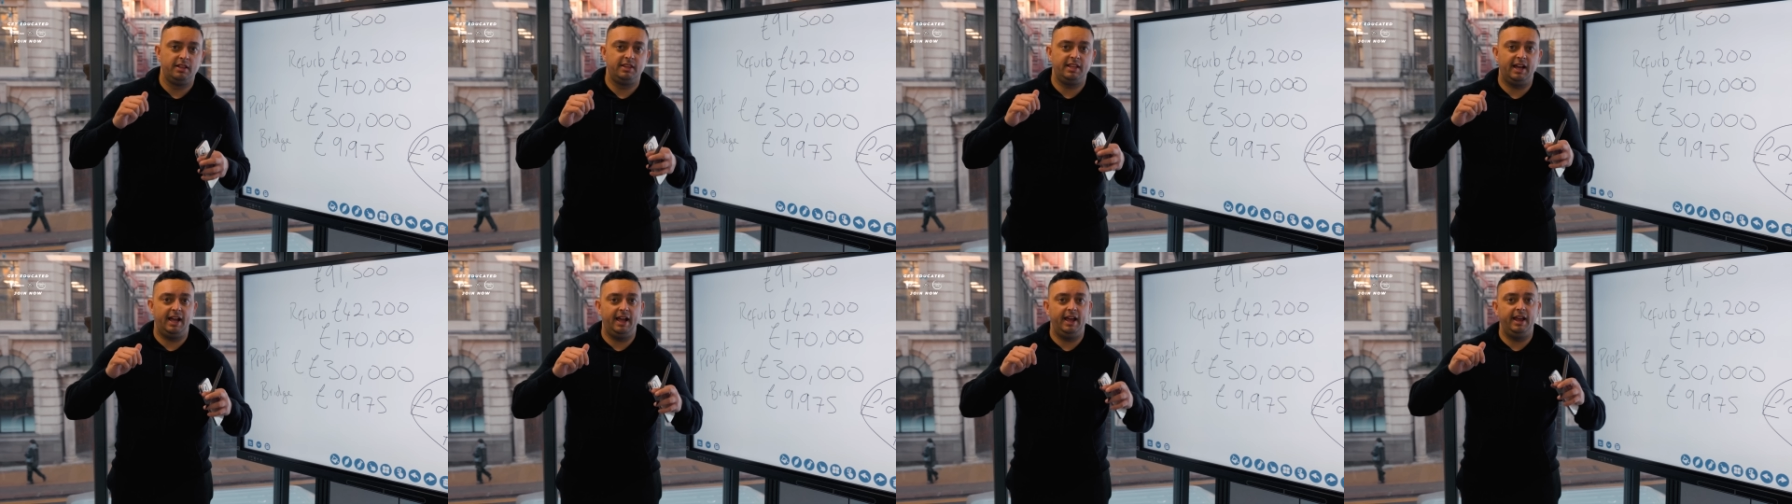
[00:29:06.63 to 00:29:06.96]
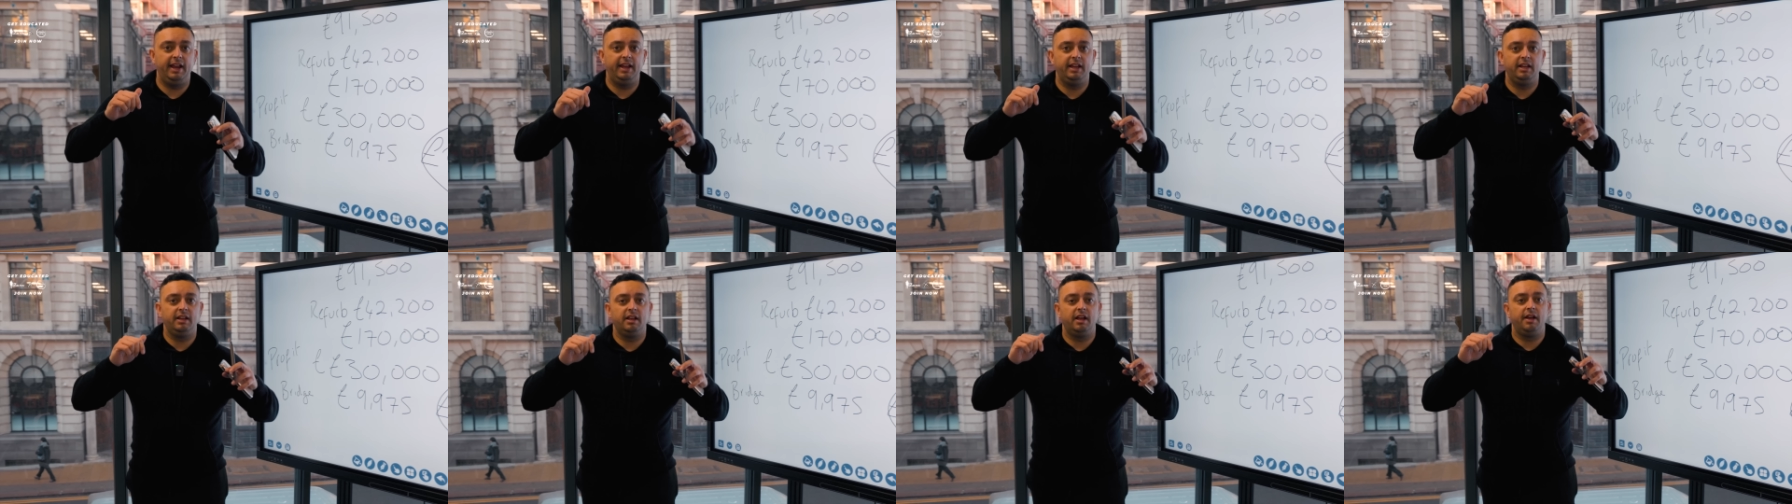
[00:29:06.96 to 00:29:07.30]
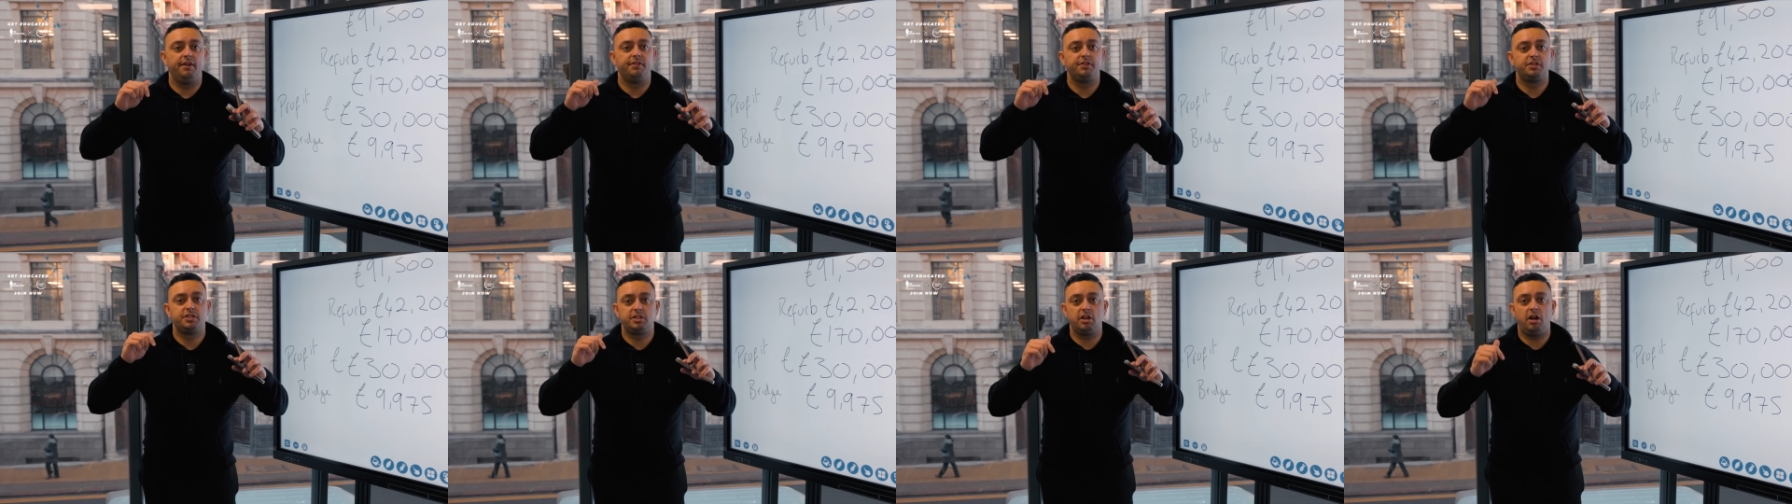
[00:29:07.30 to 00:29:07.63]
They
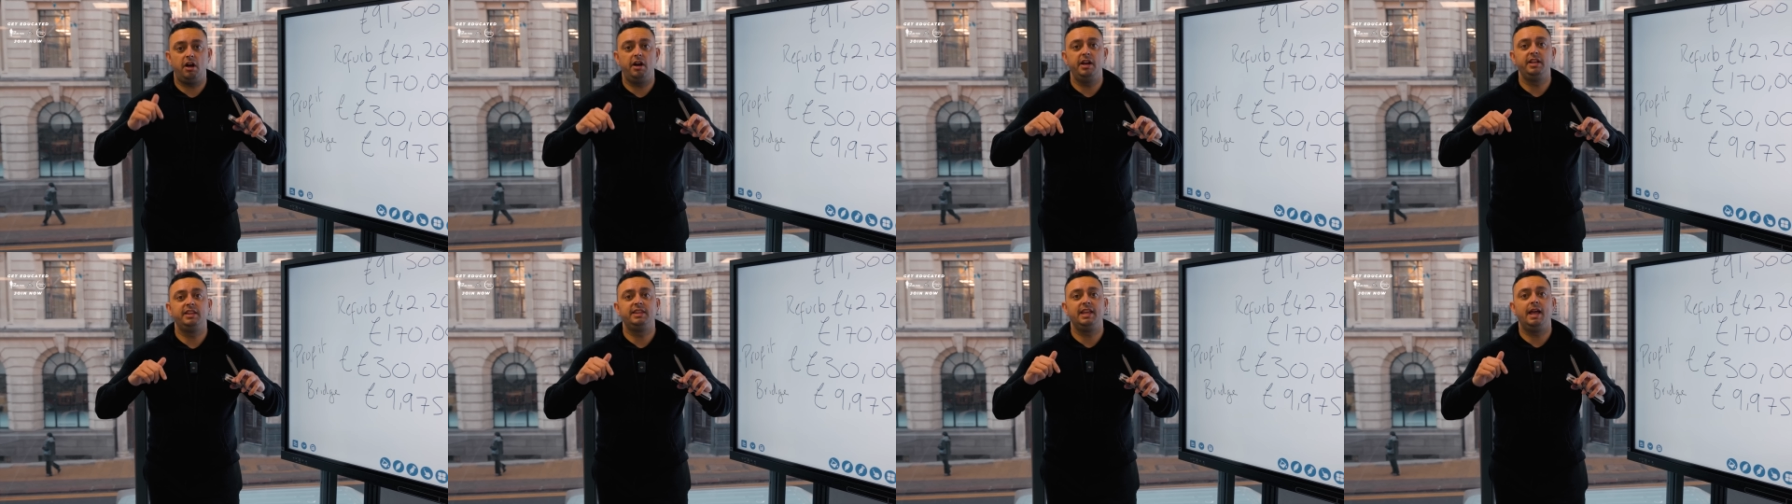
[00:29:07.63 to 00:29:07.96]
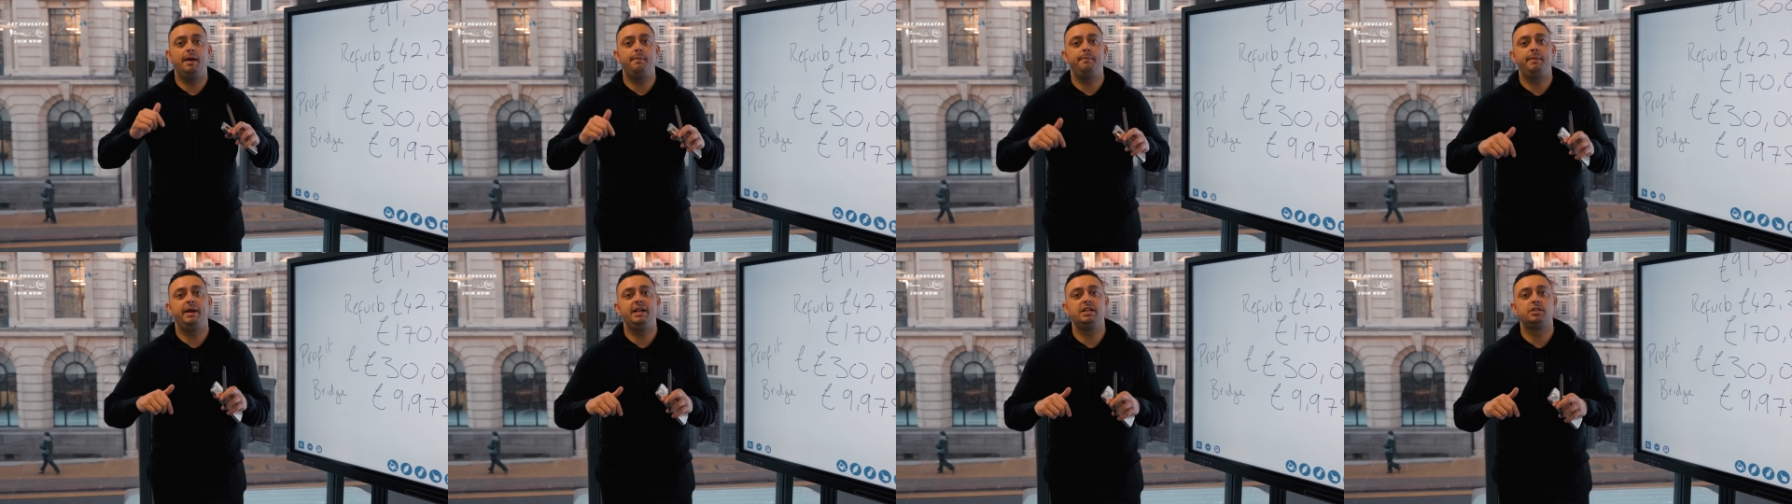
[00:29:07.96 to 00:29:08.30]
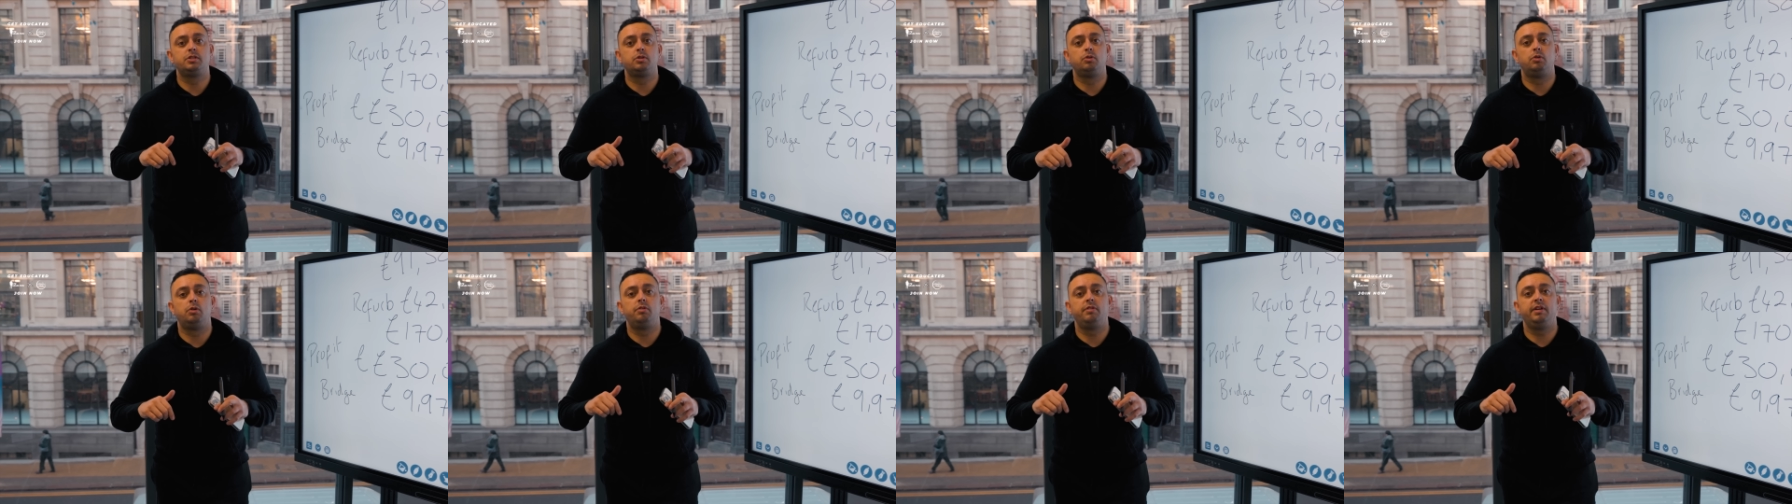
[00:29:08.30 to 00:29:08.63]
have started their
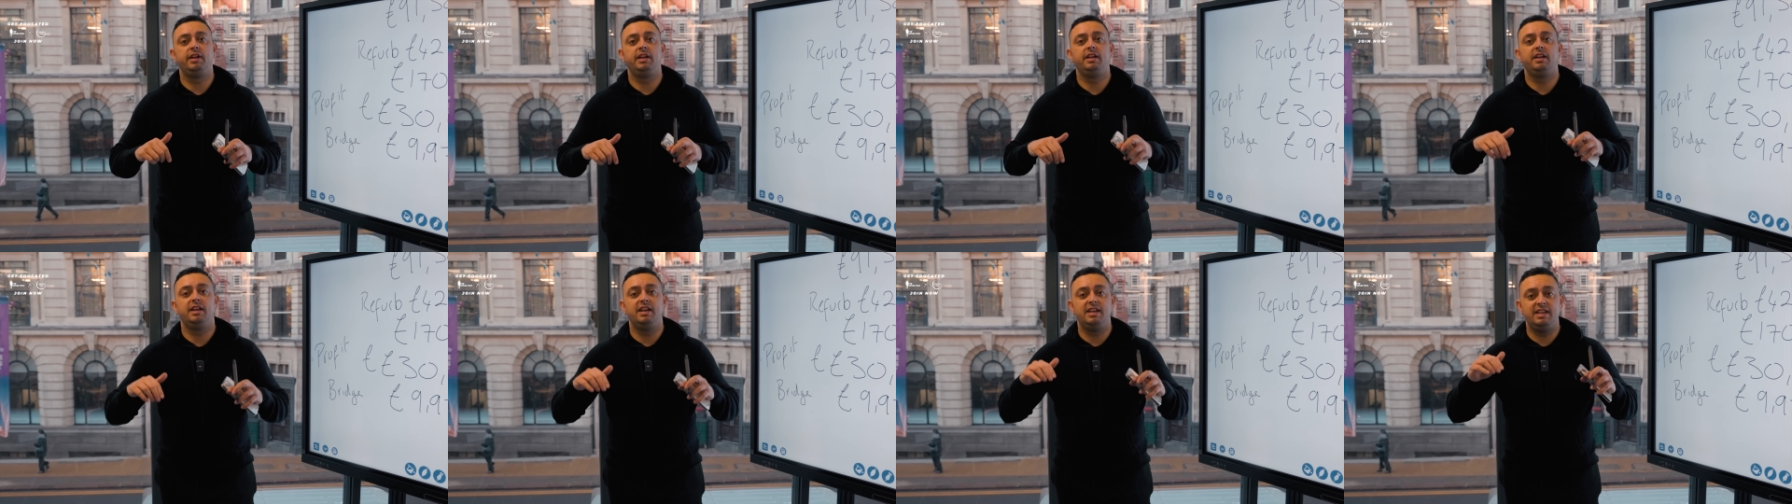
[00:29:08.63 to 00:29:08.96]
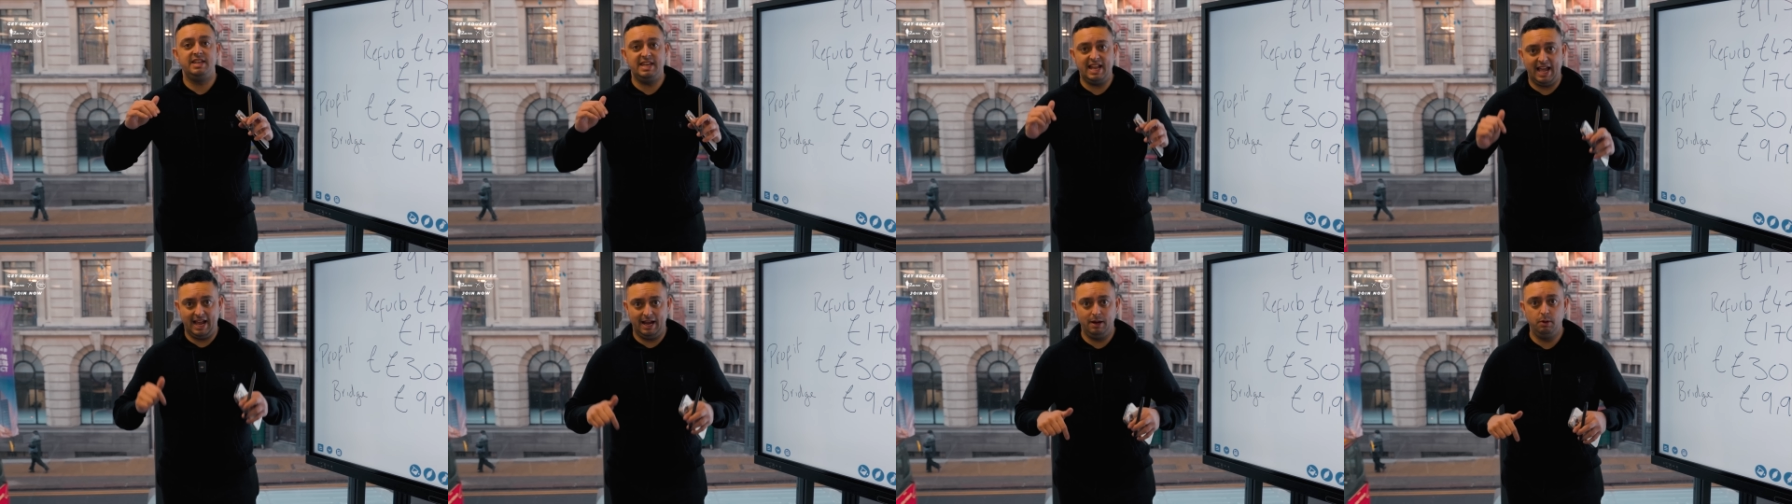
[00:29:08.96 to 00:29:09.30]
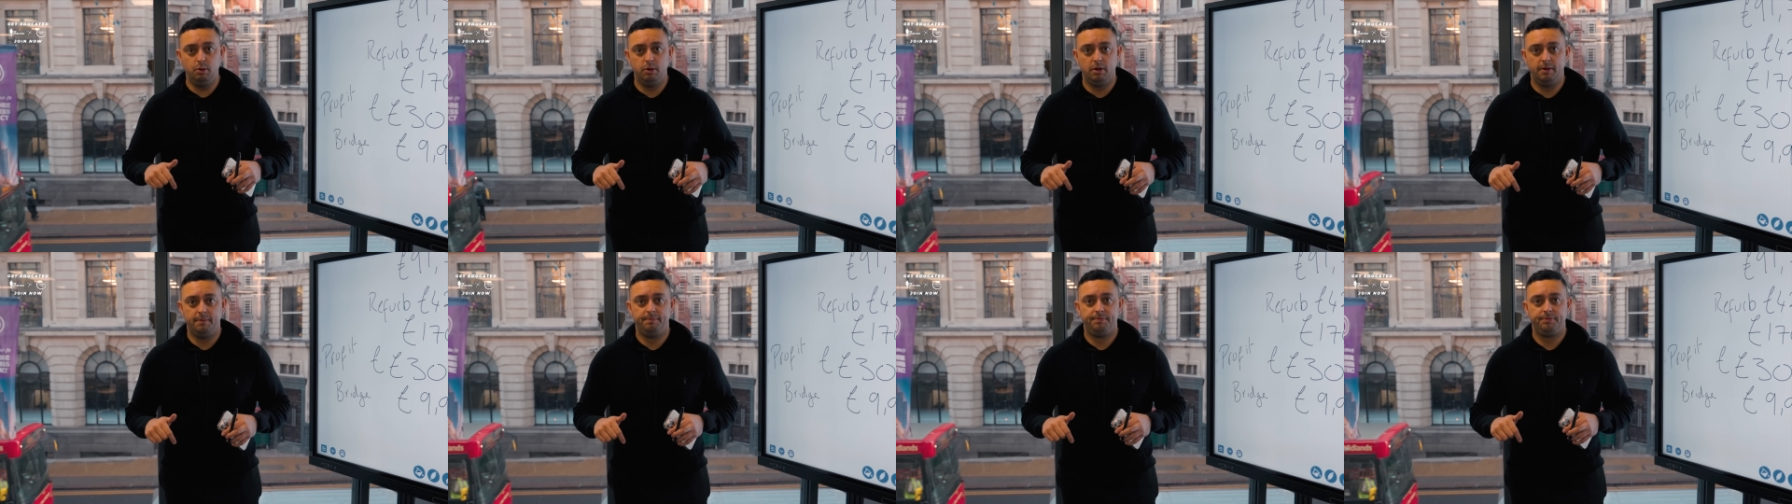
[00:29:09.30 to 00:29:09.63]
mentoring now.